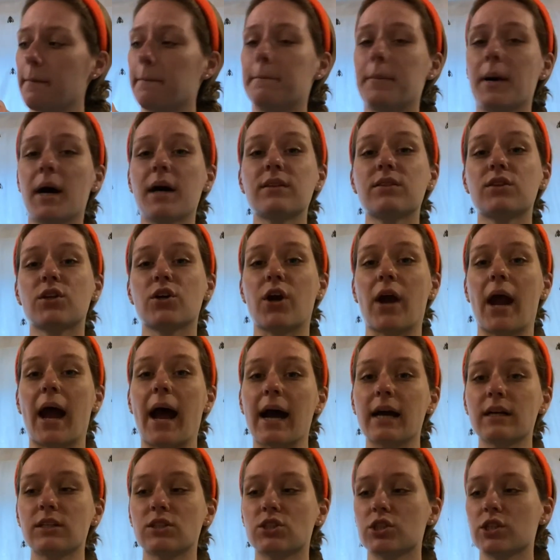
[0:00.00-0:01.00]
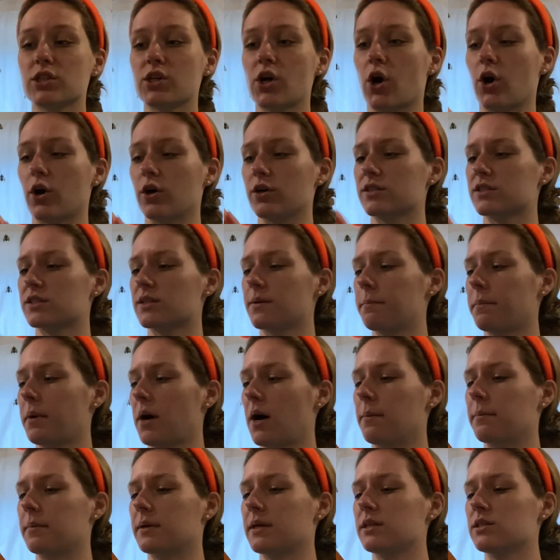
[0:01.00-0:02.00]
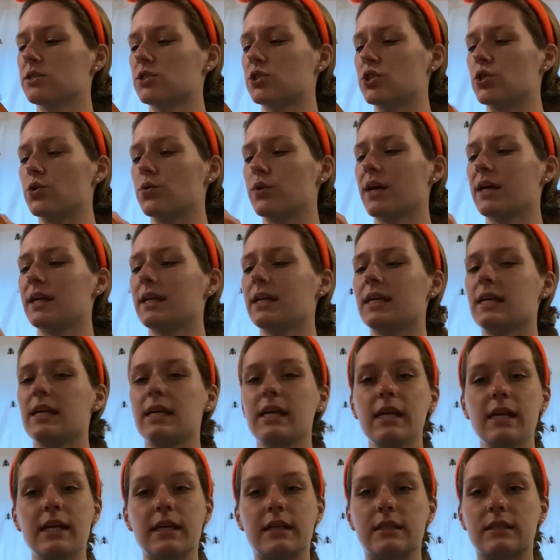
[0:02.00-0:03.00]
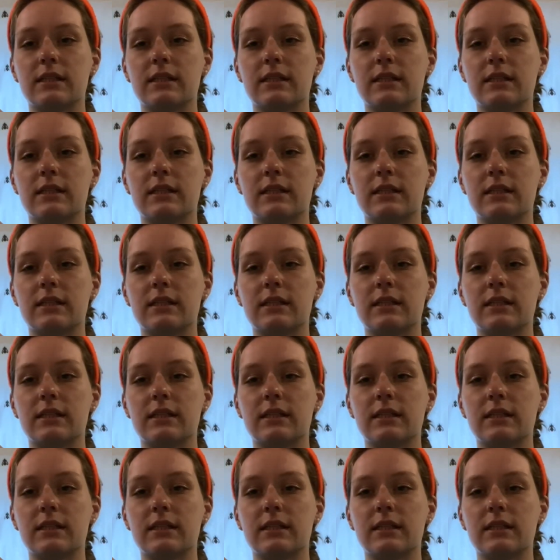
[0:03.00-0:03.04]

but there actually are some pumpkins you can eat.